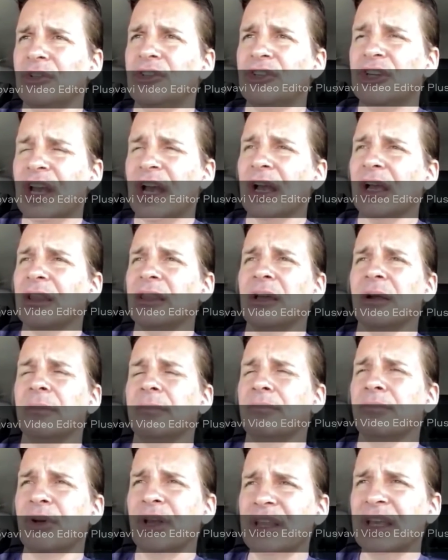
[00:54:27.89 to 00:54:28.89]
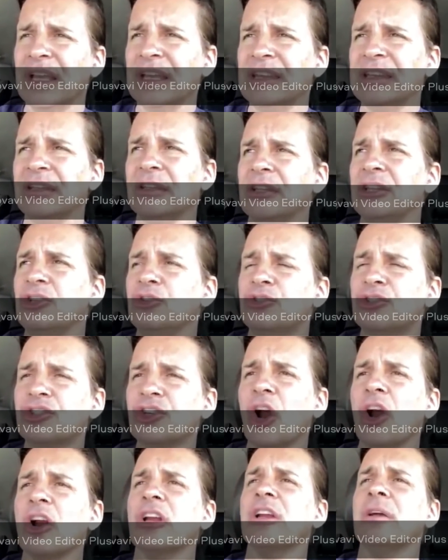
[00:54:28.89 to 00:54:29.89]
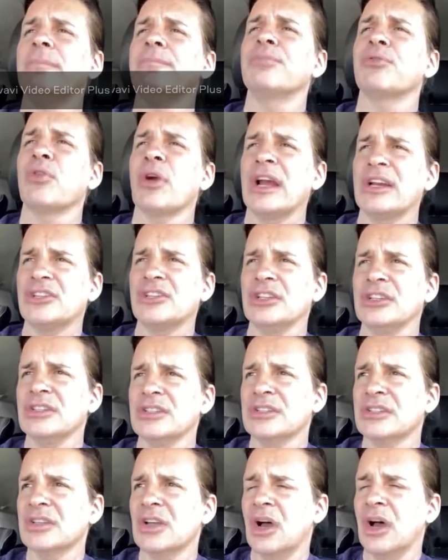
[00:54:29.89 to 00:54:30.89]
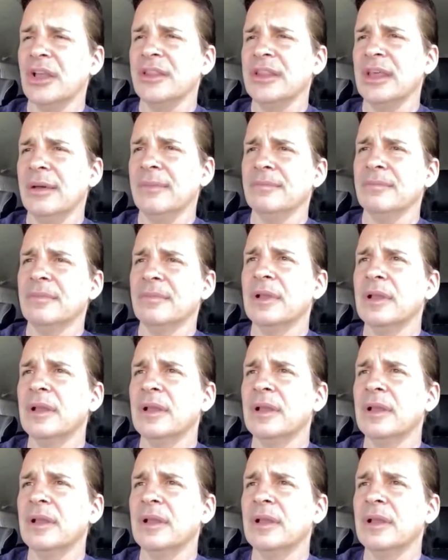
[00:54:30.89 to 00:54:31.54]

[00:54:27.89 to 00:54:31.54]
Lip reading: check their breathing and you start compressions on them,